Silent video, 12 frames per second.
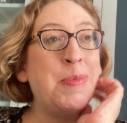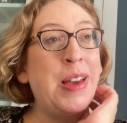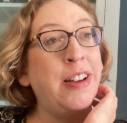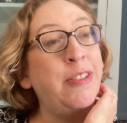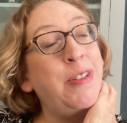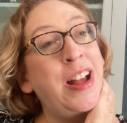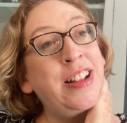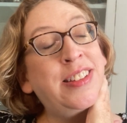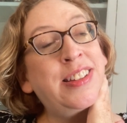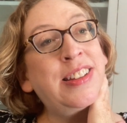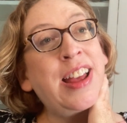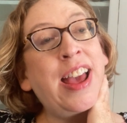back
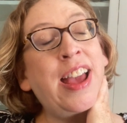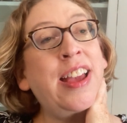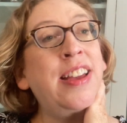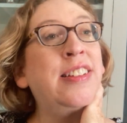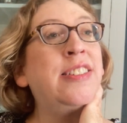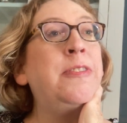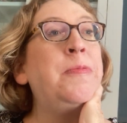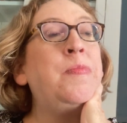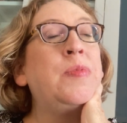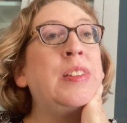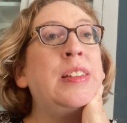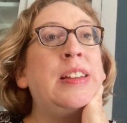Wednesday,
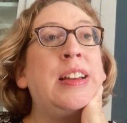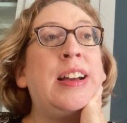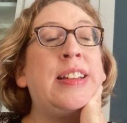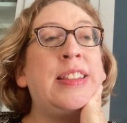and